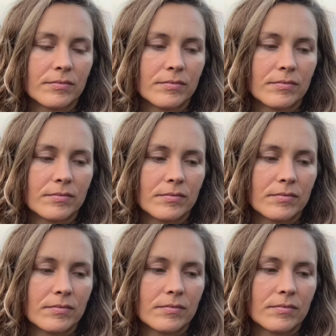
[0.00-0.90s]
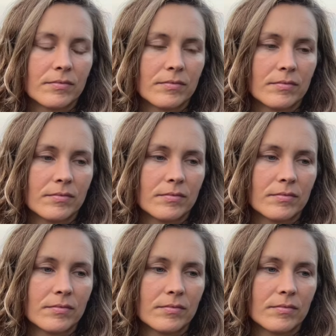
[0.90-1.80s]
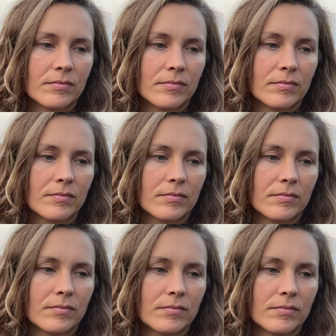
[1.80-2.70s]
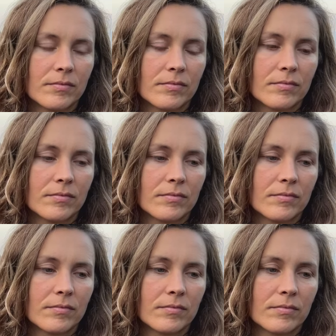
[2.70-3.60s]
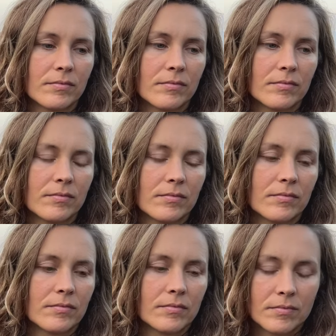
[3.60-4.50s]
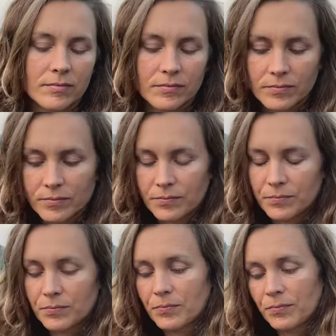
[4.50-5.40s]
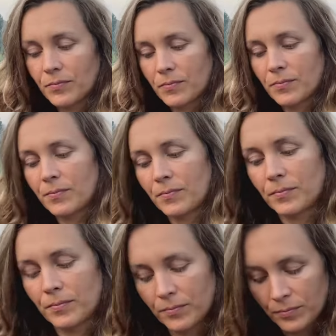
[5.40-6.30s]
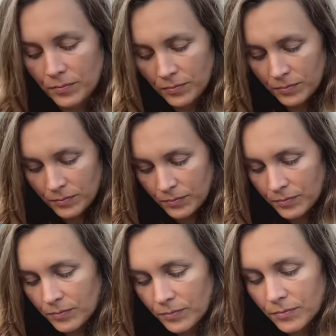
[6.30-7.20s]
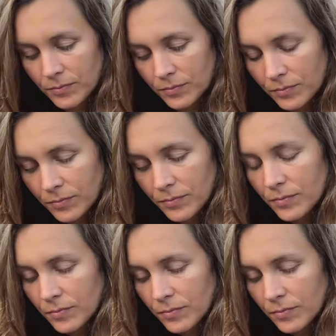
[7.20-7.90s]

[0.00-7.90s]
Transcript: This person isn't speaking.